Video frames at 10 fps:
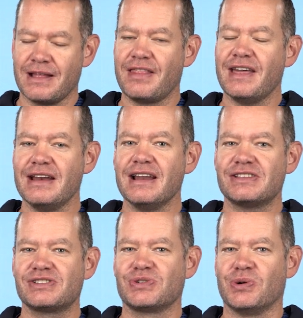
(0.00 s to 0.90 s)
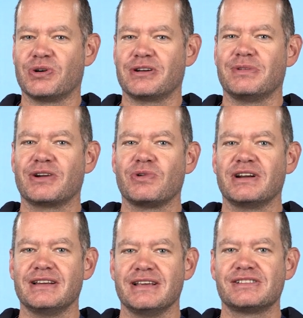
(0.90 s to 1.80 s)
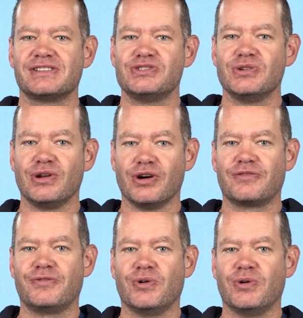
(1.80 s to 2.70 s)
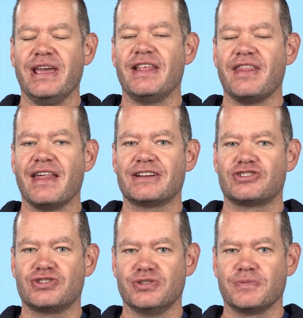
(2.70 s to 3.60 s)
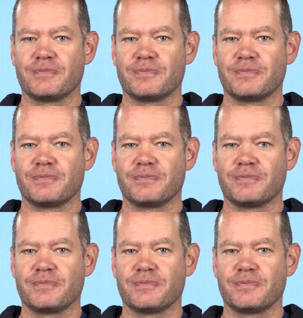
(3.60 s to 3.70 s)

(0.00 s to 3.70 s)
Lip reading: then let's talk about what it is that you look for in that shoe.